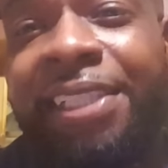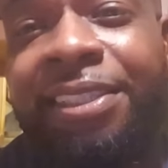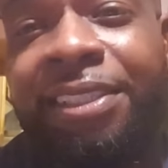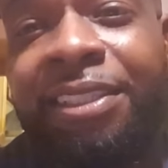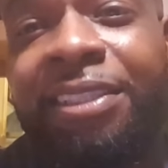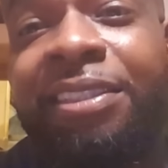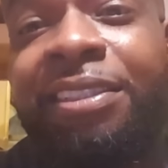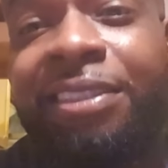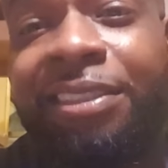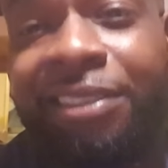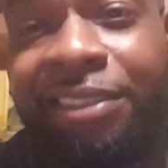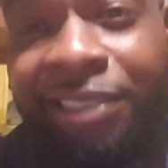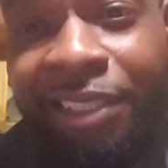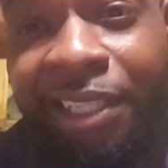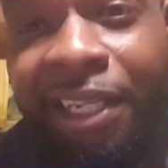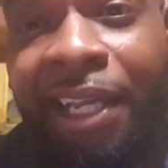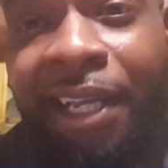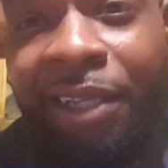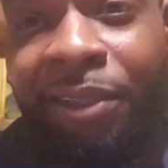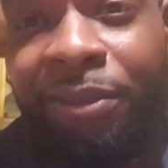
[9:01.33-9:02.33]
and just
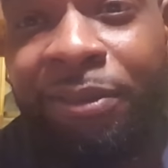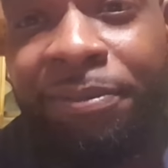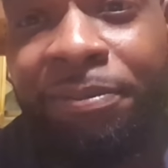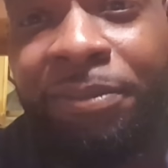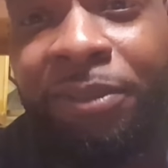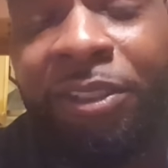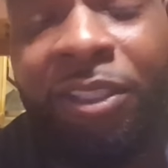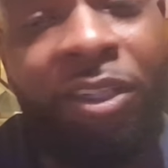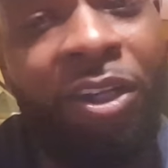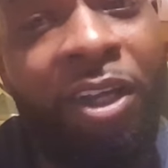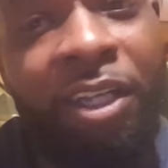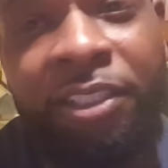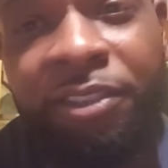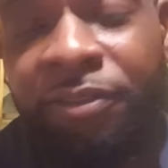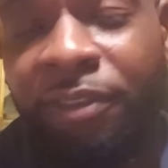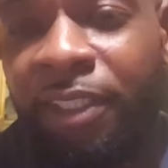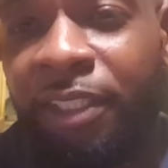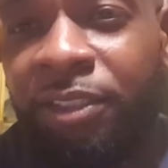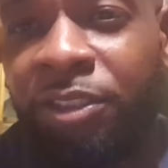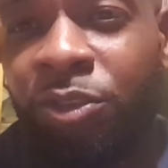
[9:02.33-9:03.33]
sit down. You
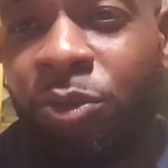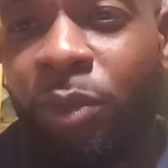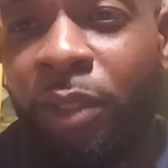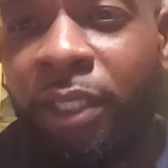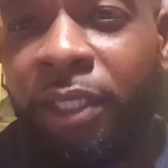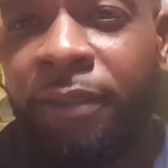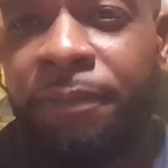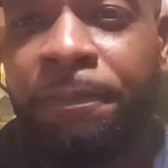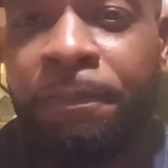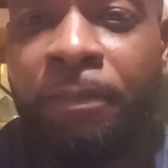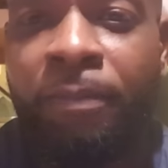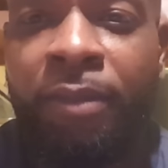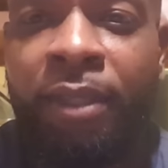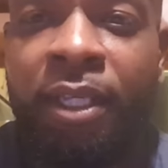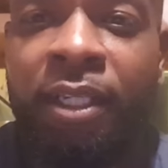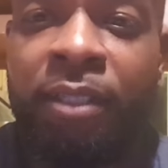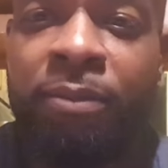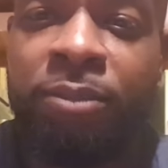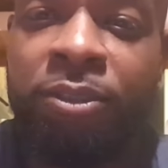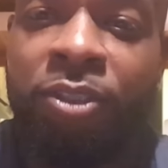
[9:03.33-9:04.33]
lost fair and square.
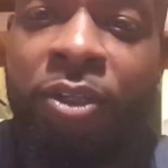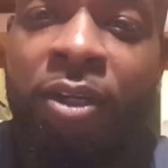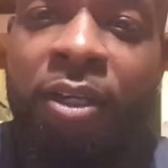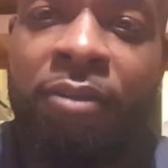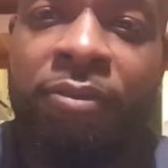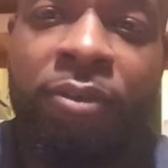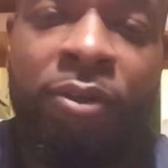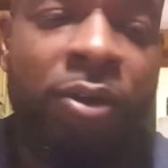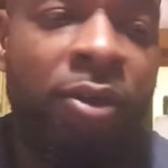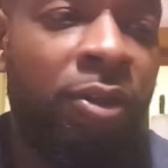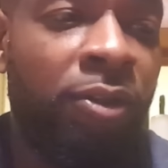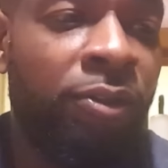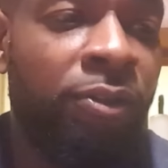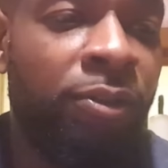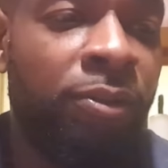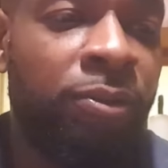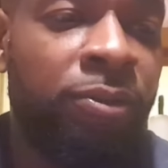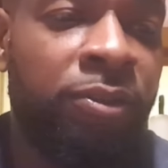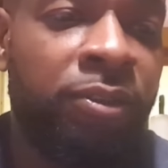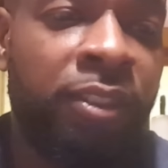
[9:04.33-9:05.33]
And I'm sorry for all
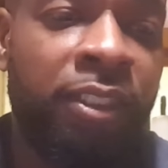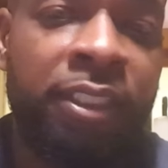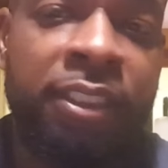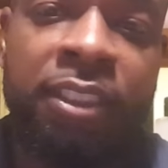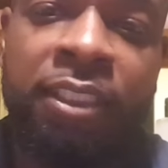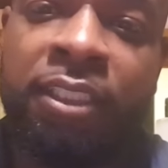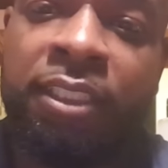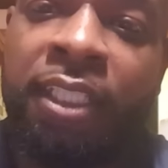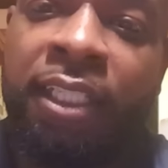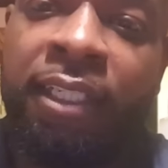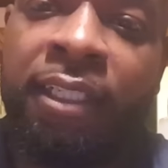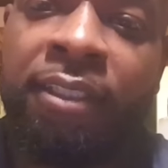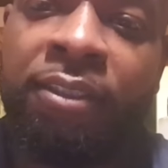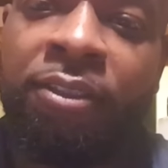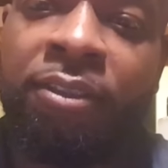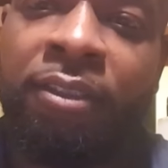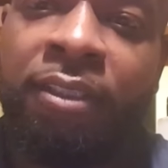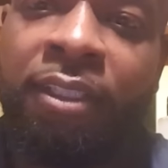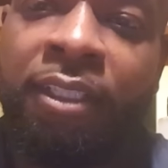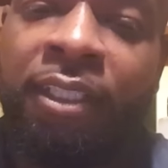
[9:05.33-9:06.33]
those that just can't
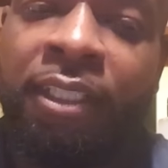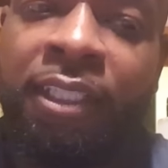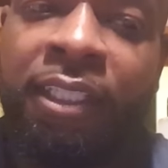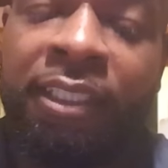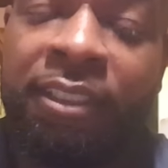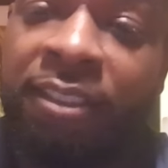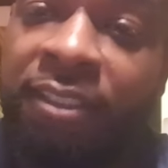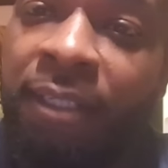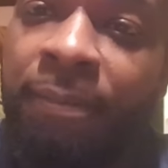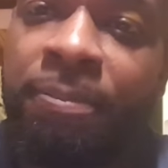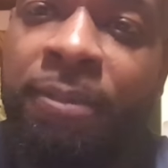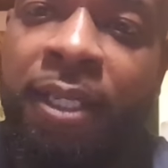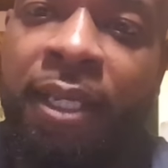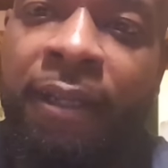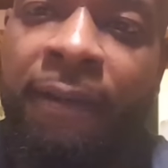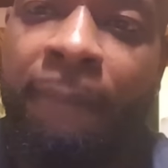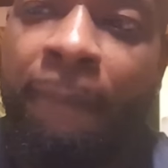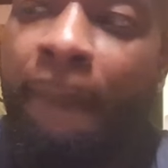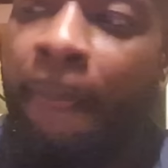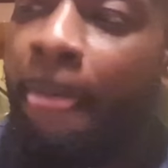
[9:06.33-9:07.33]
accept
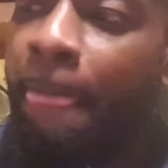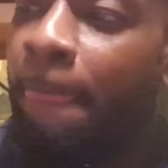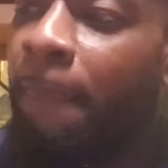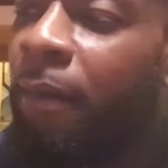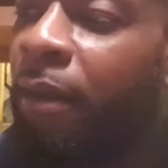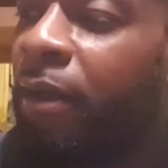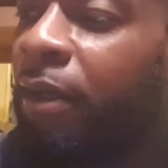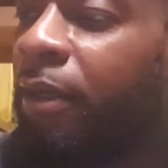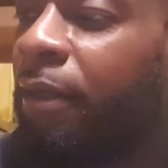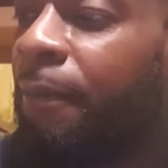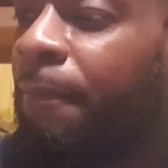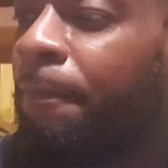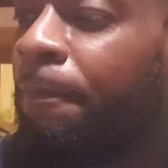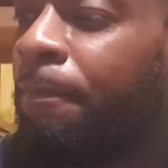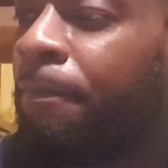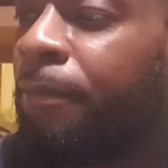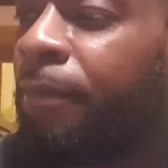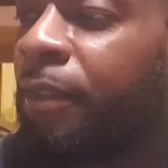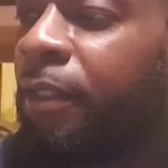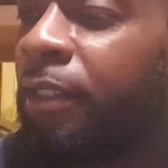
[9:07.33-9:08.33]
that.
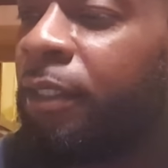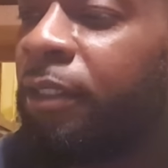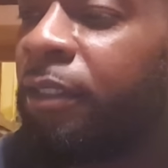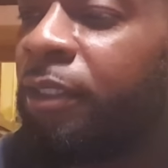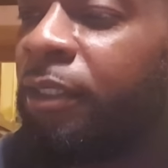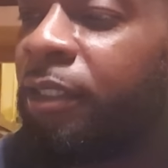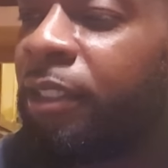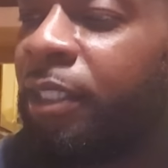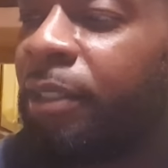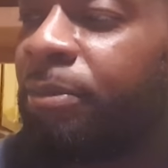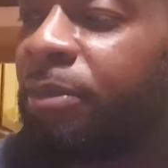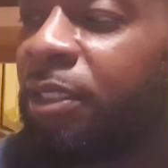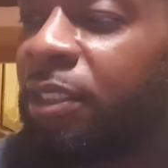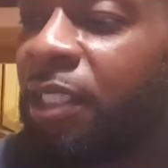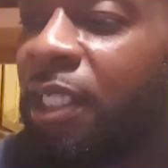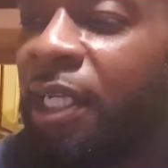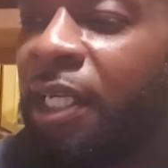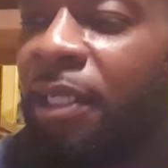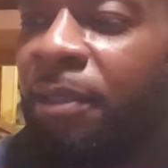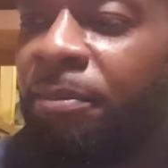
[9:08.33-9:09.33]
There comes a
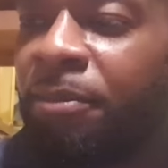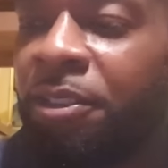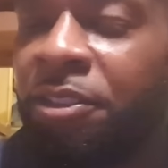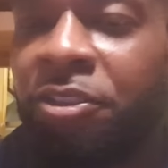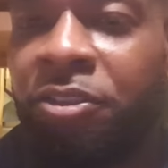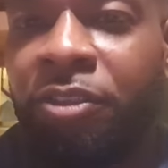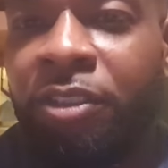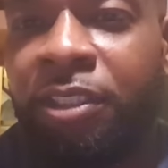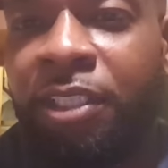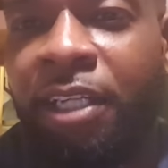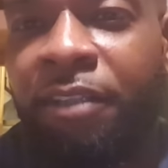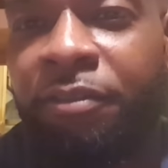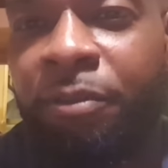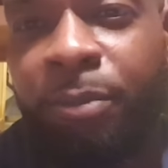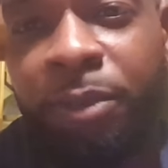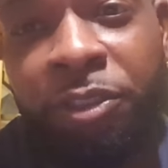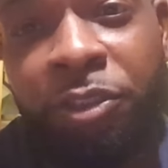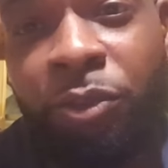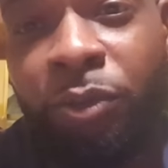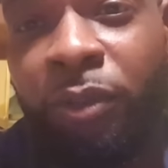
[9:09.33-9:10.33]
time that you just have
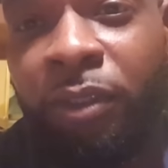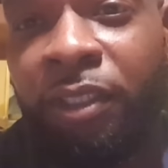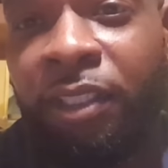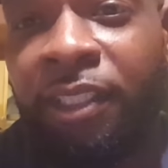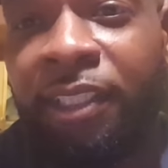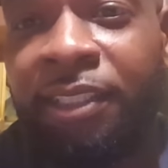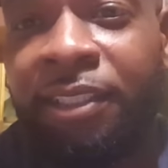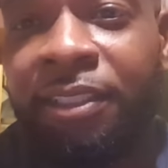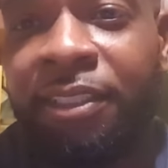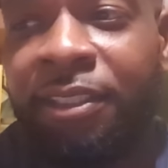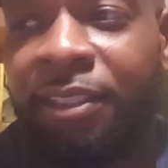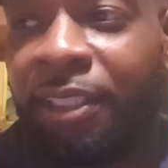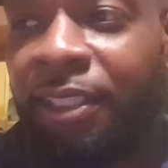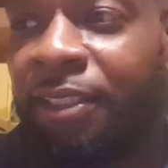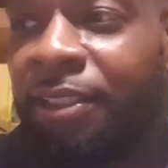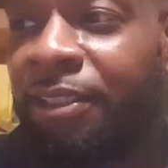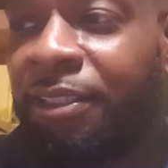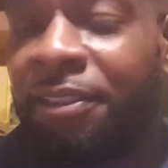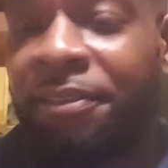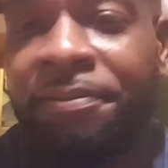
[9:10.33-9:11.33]
to mature as a
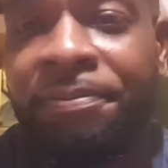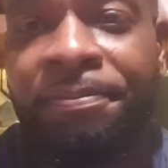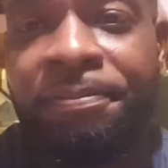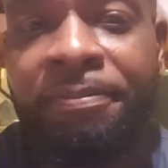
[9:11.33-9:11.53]
citizen,